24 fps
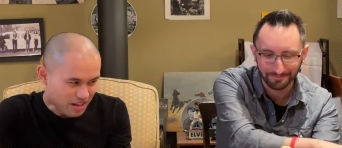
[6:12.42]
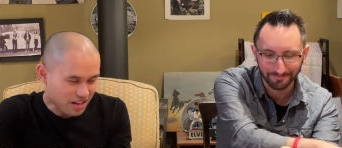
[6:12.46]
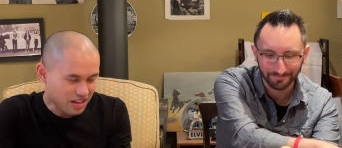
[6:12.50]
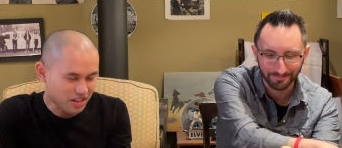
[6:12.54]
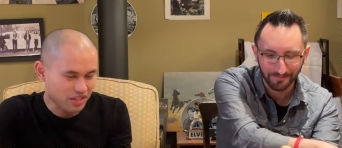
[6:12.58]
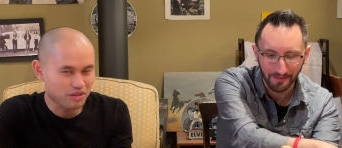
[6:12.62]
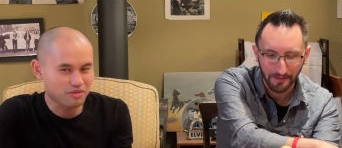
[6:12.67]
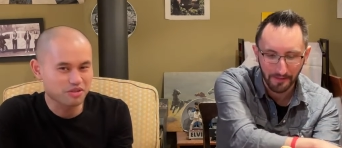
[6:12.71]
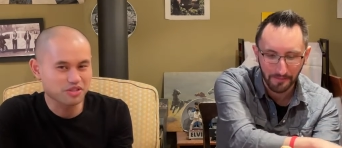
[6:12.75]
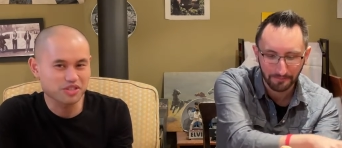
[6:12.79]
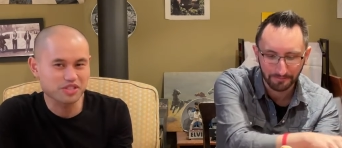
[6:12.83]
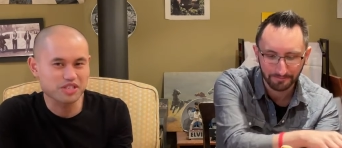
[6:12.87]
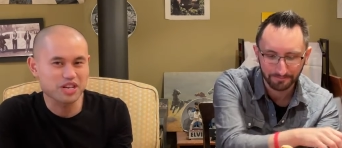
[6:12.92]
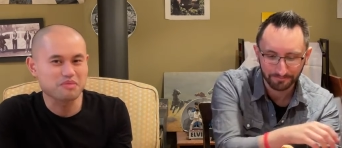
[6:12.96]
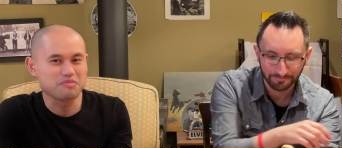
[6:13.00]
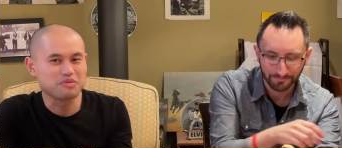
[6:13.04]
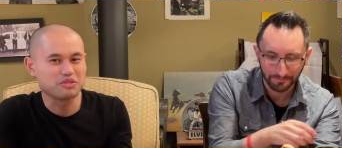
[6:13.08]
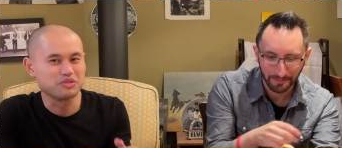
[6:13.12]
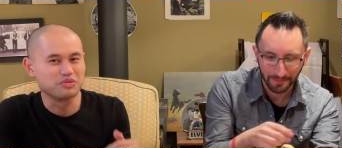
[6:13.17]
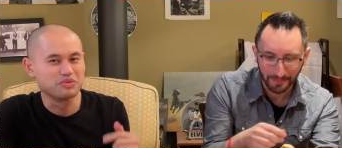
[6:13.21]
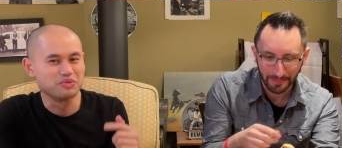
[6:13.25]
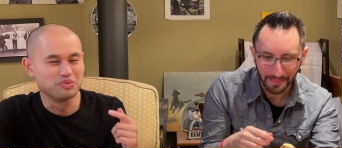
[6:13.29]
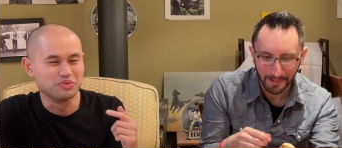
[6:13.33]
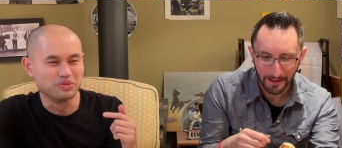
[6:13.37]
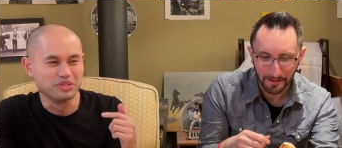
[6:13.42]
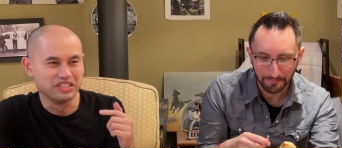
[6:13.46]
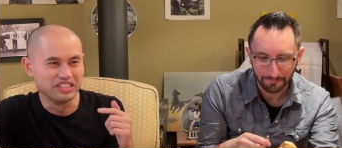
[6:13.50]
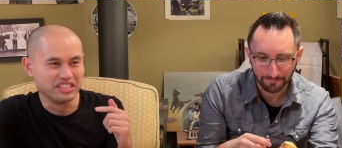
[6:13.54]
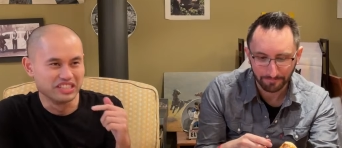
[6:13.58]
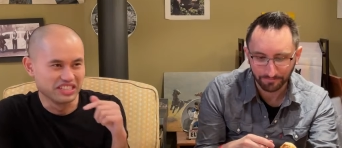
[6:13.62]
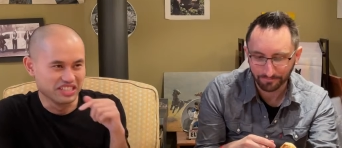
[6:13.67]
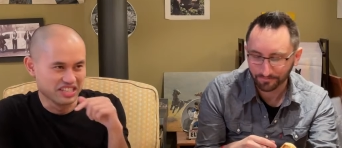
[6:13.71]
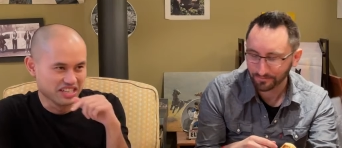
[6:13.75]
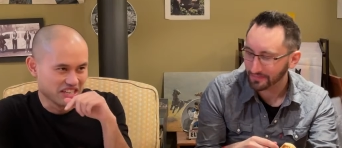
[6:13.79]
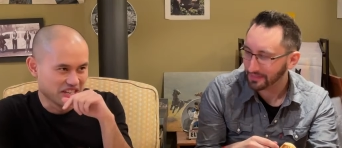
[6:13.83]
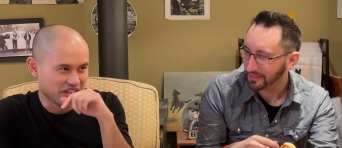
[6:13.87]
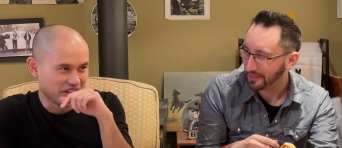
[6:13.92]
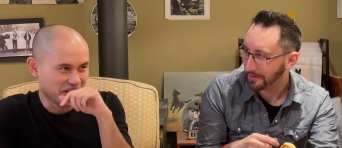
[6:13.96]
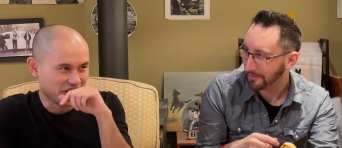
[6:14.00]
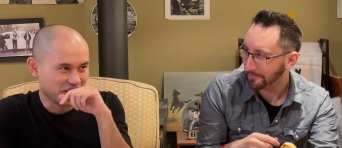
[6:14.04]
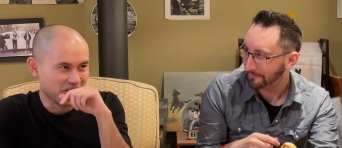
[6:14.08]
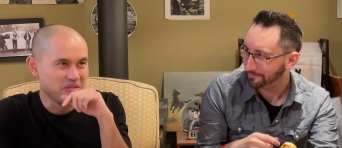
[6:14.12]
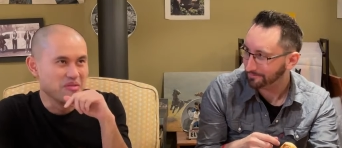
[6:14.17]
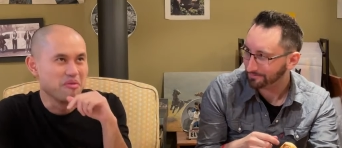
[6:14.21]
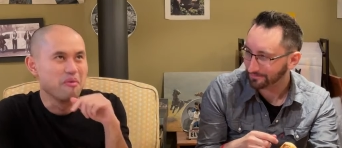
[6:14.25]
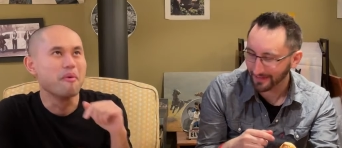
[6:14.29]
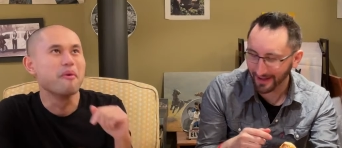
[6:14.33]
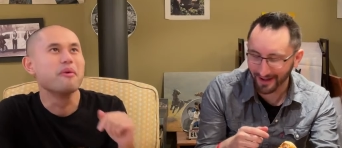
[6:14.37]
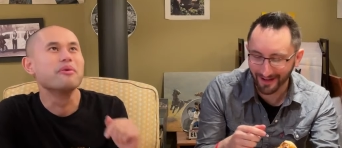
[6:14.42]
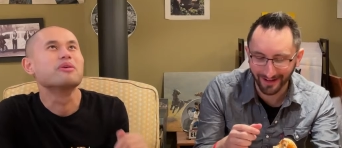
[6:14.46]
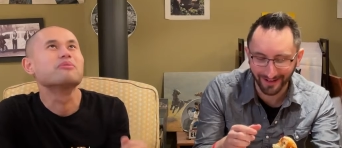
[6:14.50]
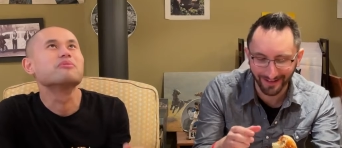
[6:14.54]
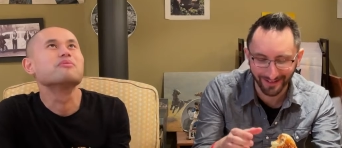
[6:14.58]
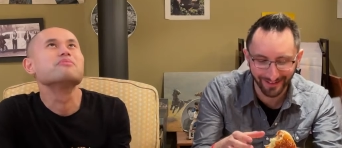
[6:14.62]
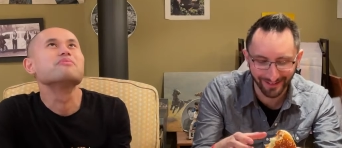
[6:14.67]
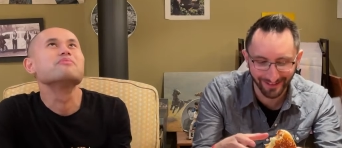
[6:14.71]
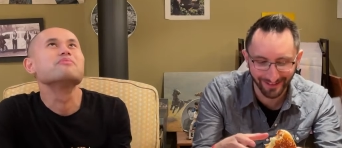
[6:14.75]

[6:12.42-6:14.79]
Speaker 1: Damn. the wasabi is really kicking in.